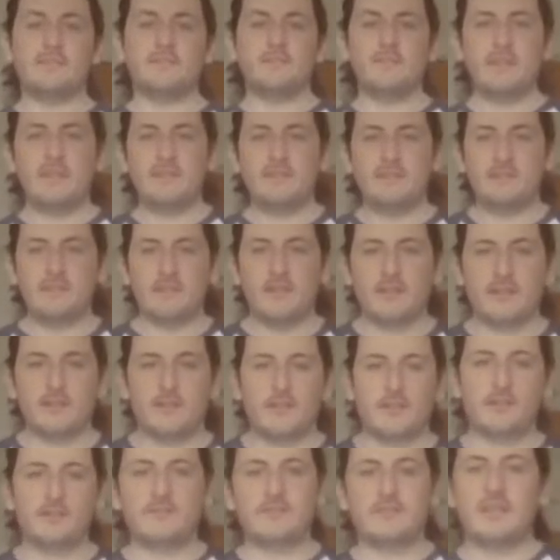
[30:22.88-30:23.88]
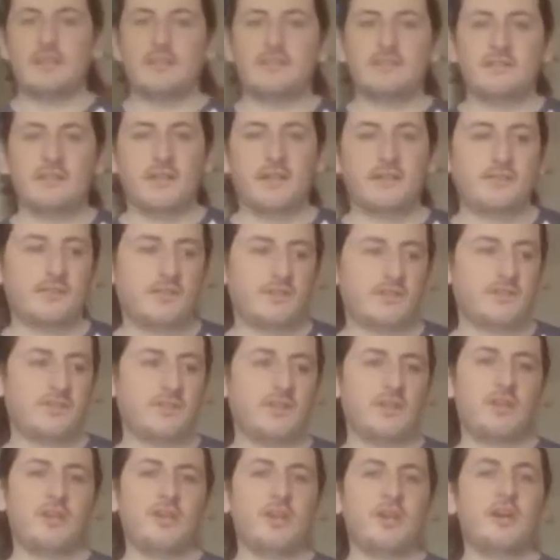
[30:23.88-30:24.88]
of these acoustics are just
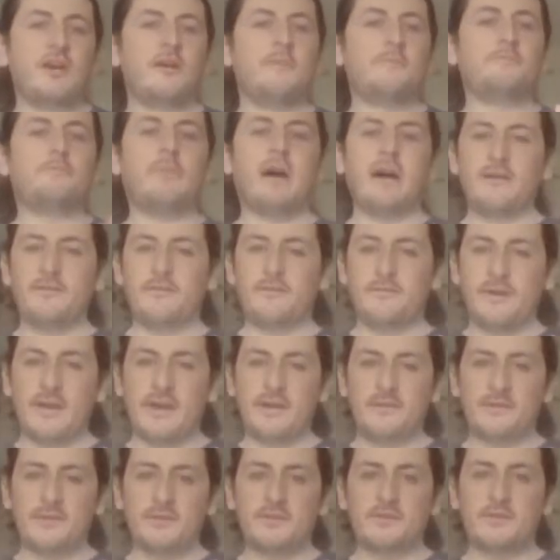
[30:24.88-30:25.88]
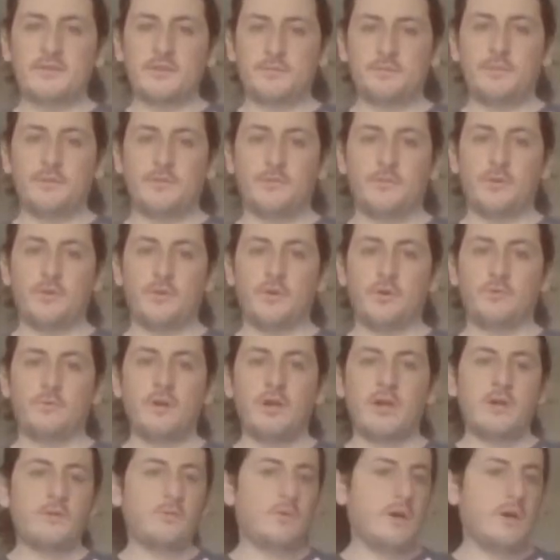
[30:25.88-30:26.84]
my favorite to perform.